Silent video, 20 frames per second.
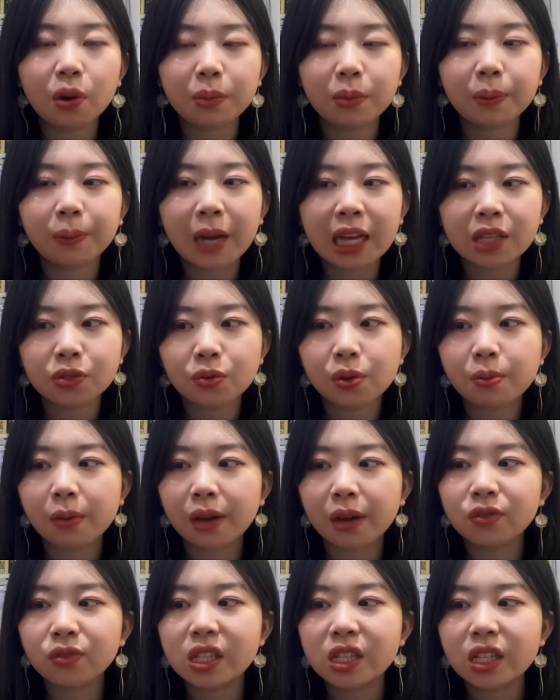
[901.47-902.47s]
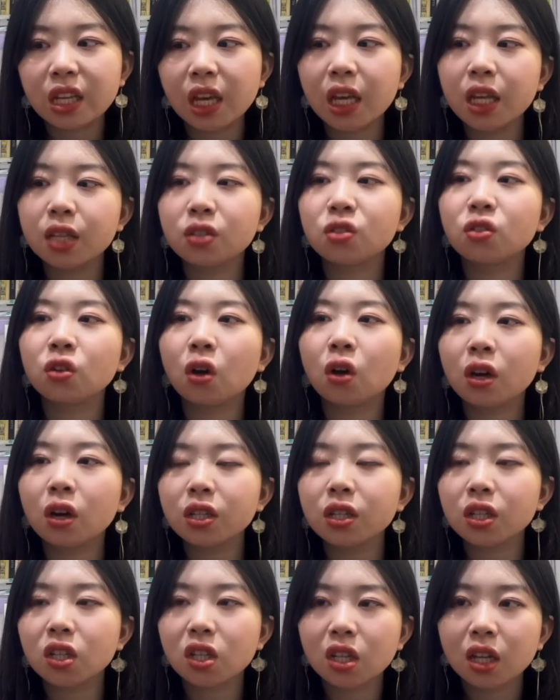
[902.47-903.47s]
the past 3 months is
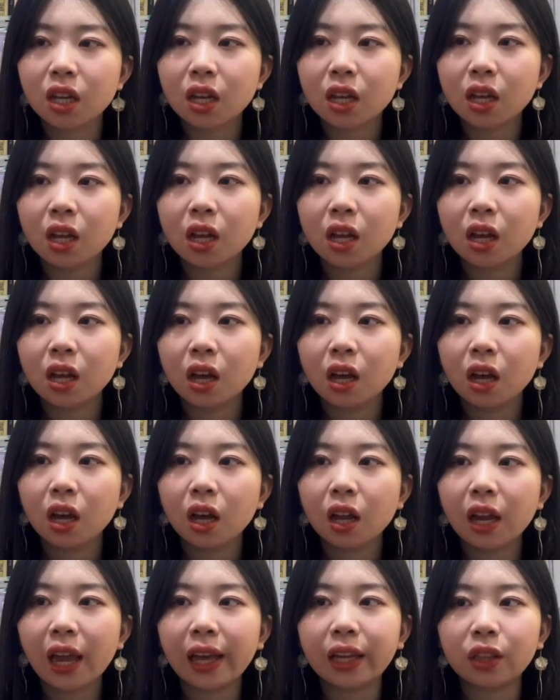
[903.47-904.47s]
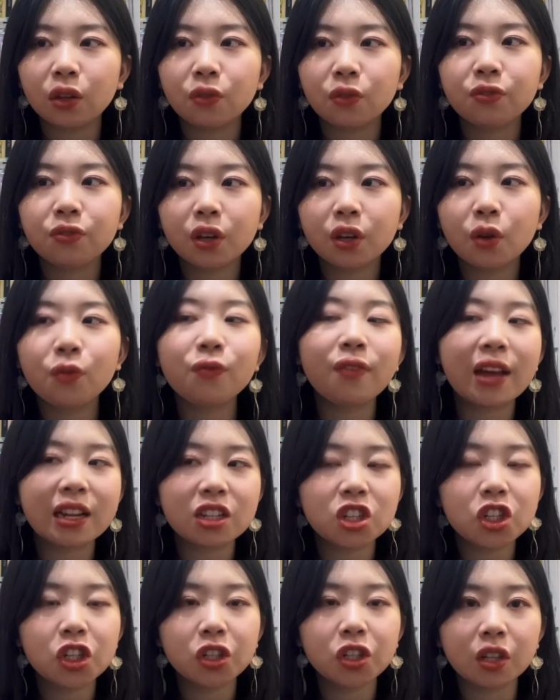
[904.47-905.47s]
not like the
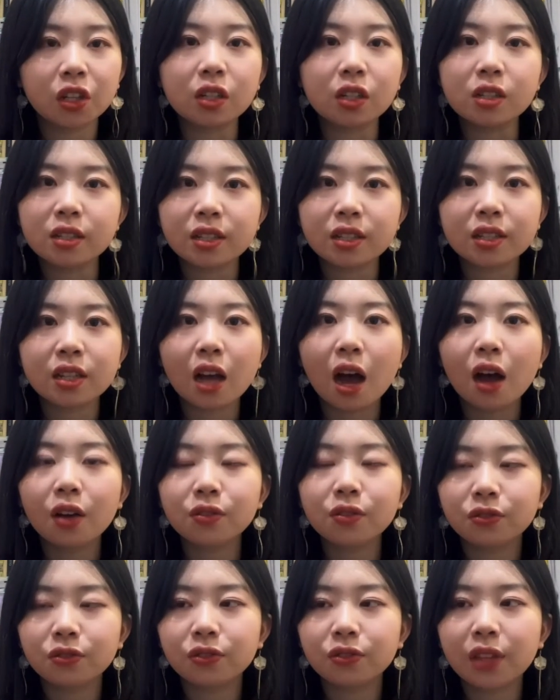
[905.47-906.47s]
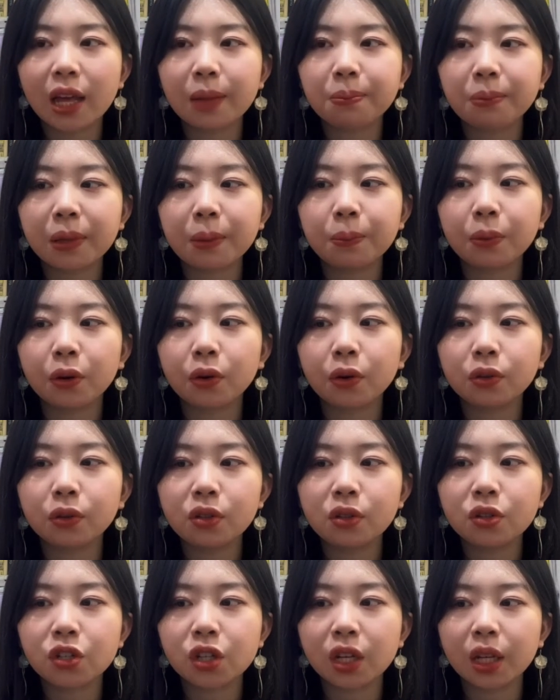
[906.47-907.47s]
conventional stuff that people
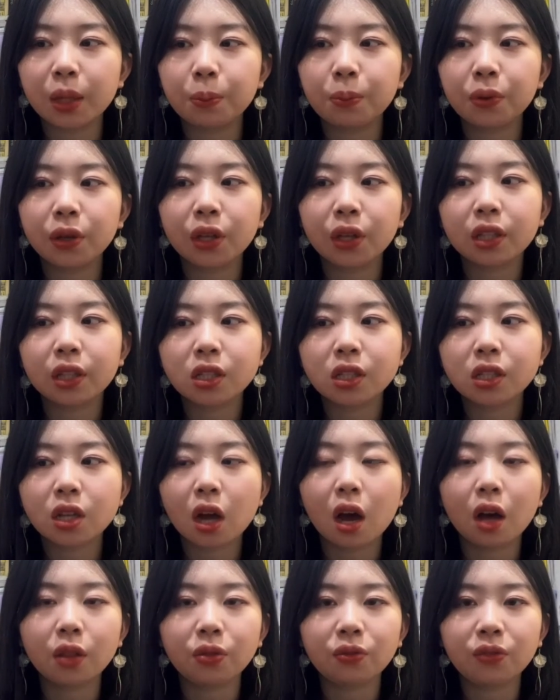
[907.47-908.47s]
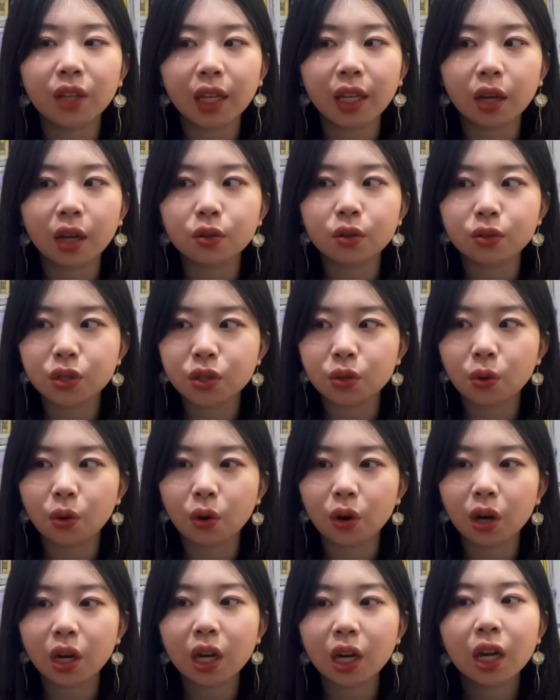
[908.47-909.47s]
usually put on videos
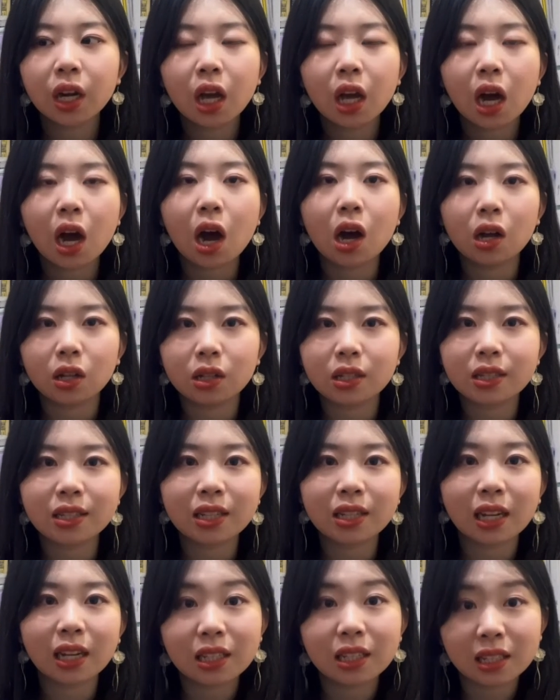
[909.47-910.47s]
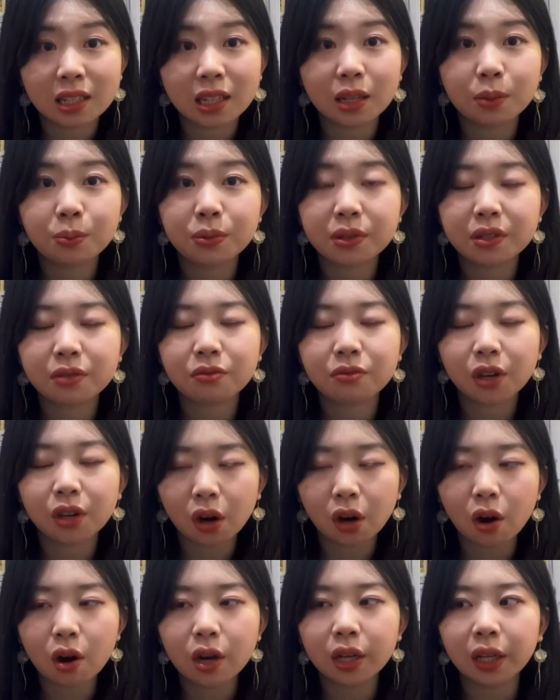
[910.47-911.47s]
or on study tips
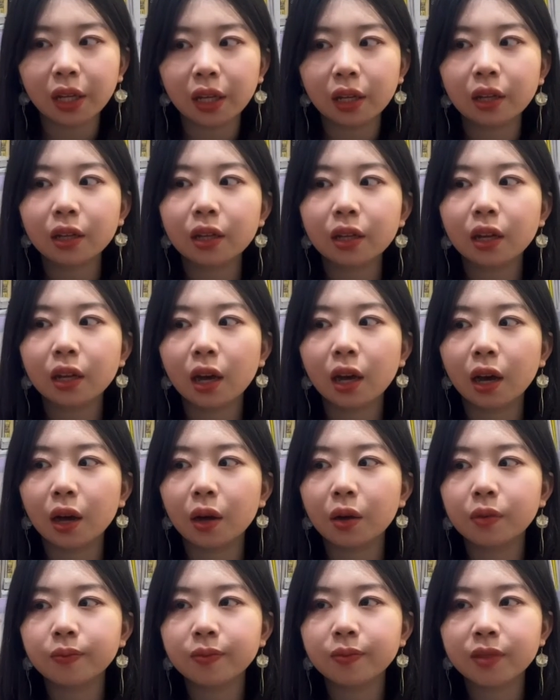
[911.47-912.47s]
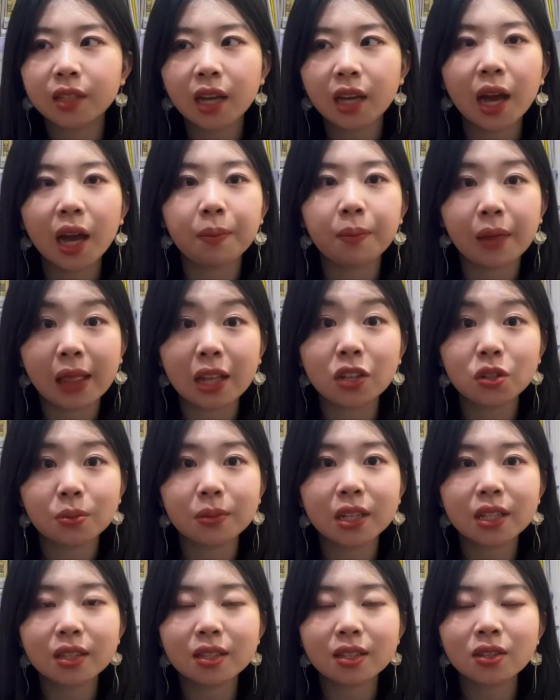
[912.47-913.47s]
regarding time
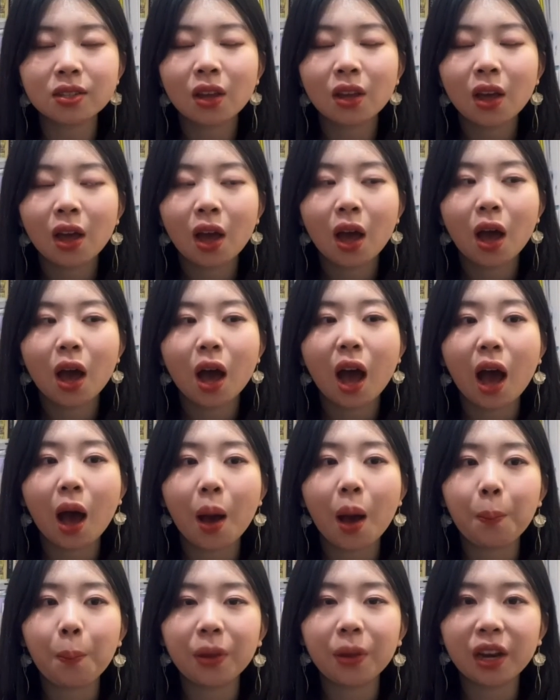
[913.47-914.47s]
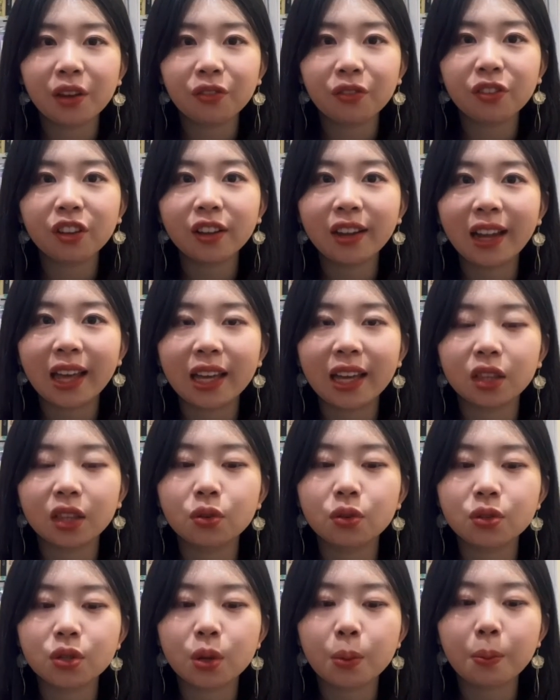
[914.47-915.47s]
management. But I feel like
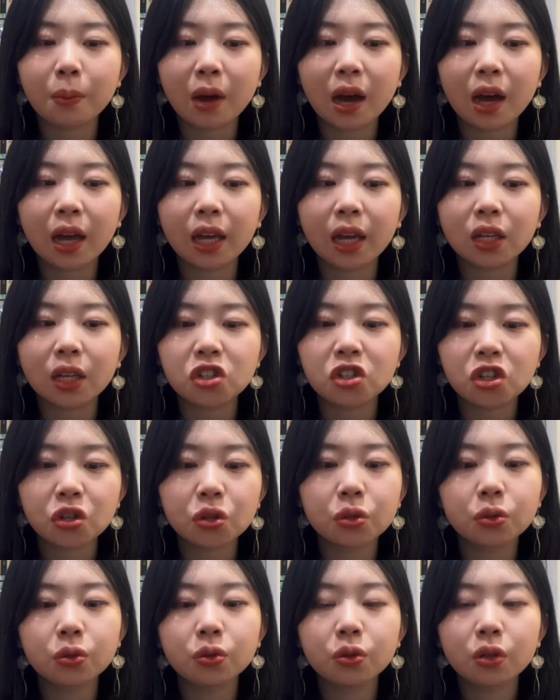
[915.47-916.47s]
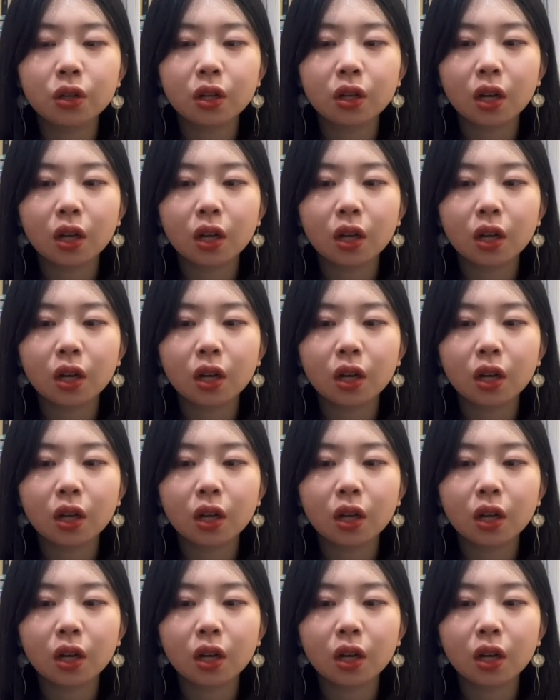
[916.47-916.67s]
those are my true